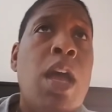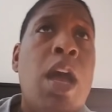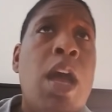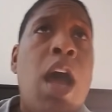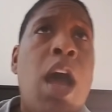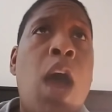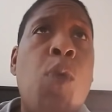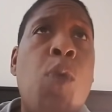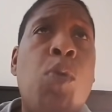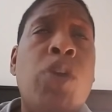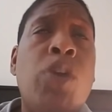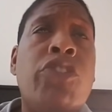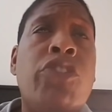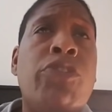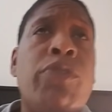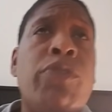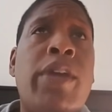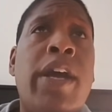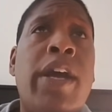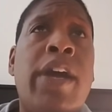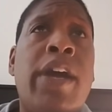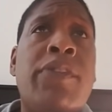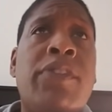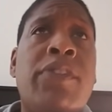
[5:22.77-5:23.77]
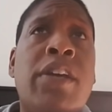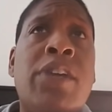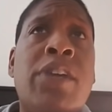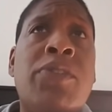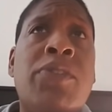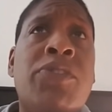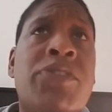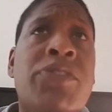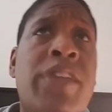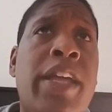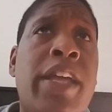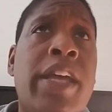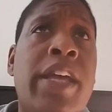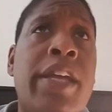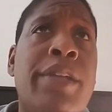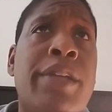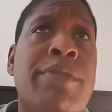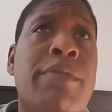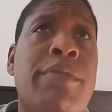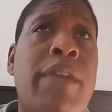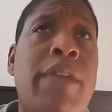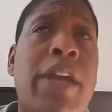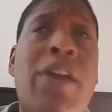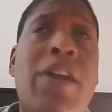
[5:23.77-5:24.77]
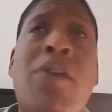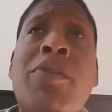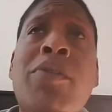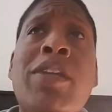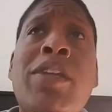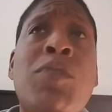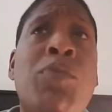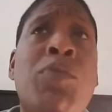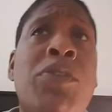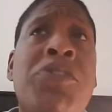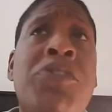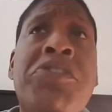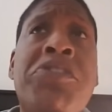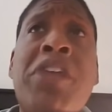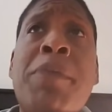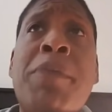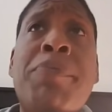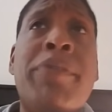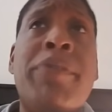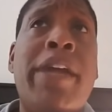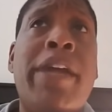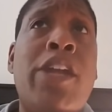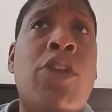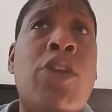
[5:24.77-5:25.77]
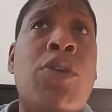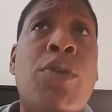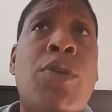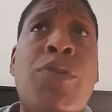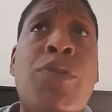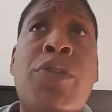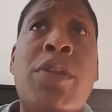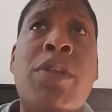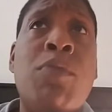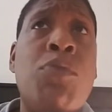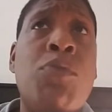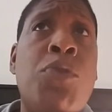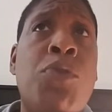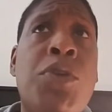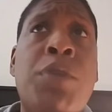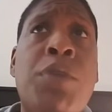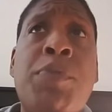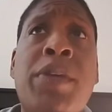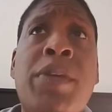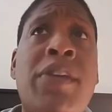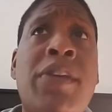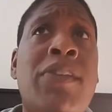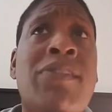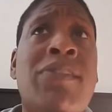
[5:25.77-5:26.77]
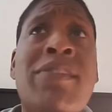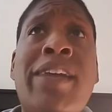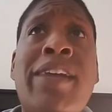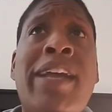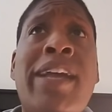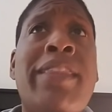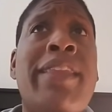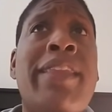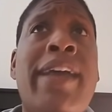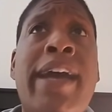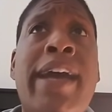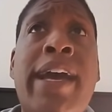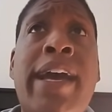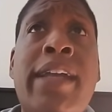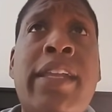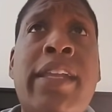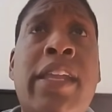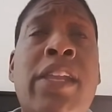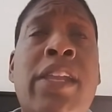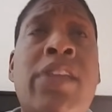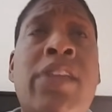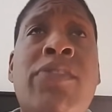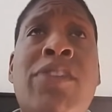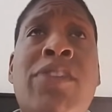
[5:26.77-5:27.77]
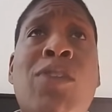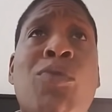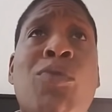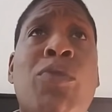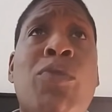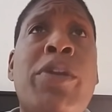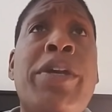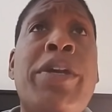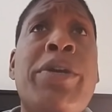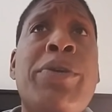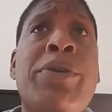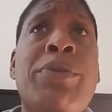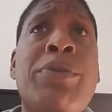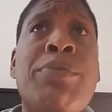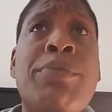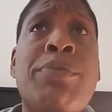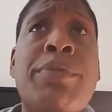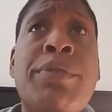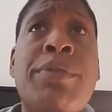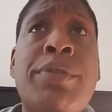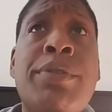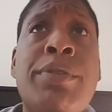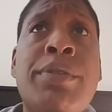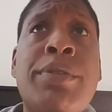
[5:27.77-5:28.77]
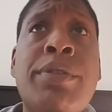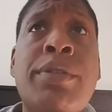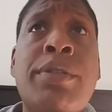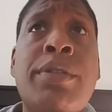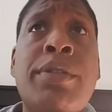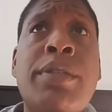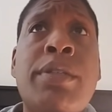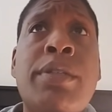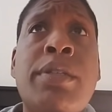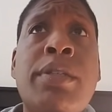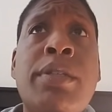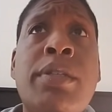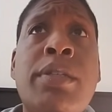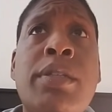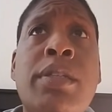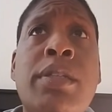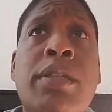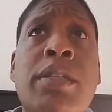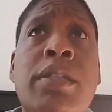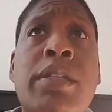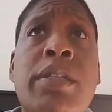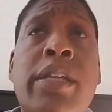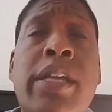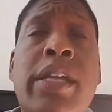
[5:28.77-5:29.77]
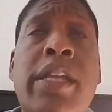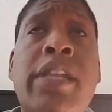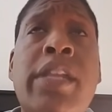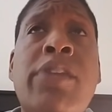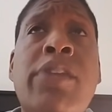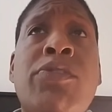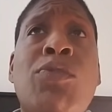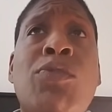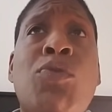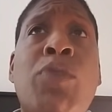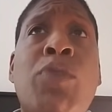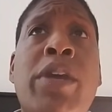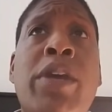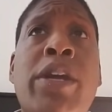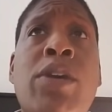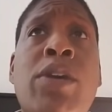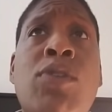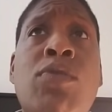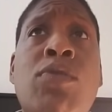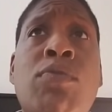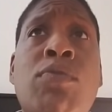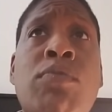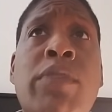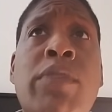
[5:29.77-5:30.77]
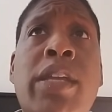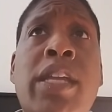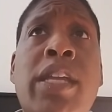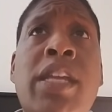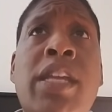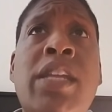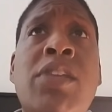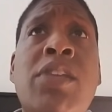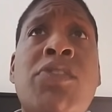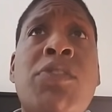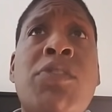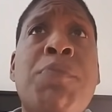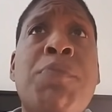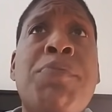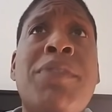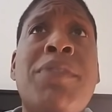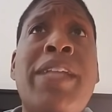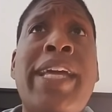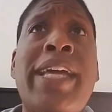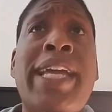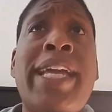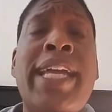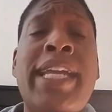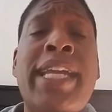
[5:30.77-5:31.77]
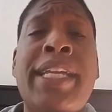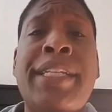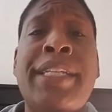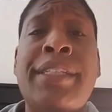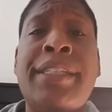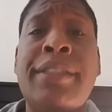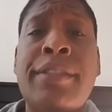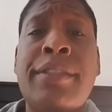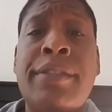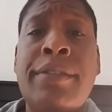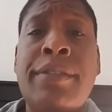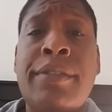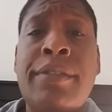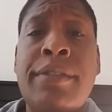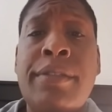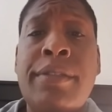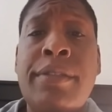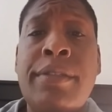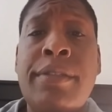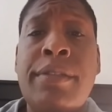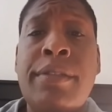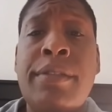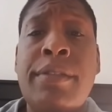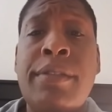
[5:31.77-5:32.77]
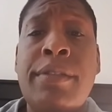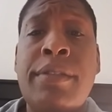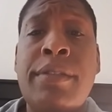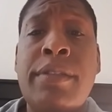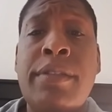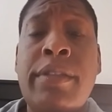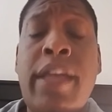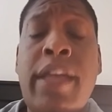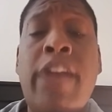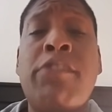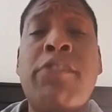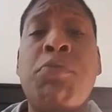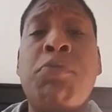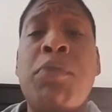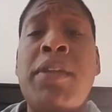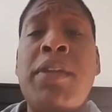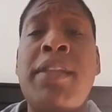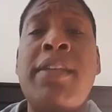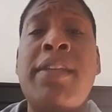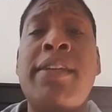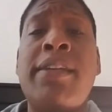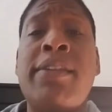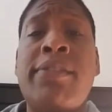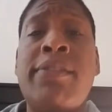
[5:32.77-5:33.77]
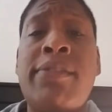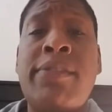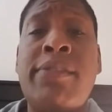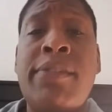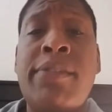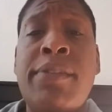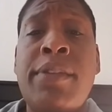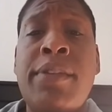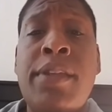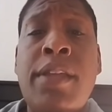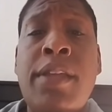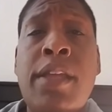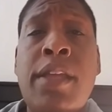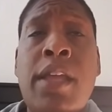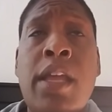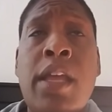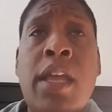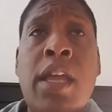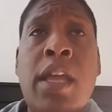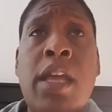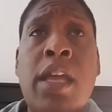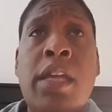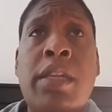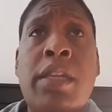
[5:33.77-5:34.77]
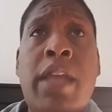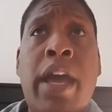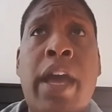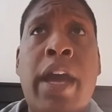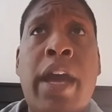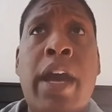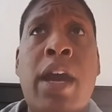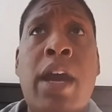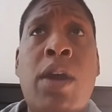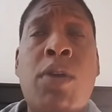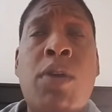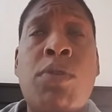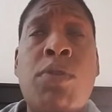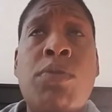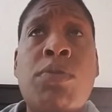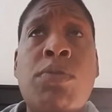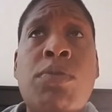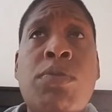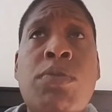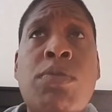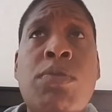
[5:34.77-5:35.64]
I want you guys to understand, and I don't even want to say planet Earth anymore because it's not that. It is a realm. It is a realm. It is a plane. That's what it is. Now,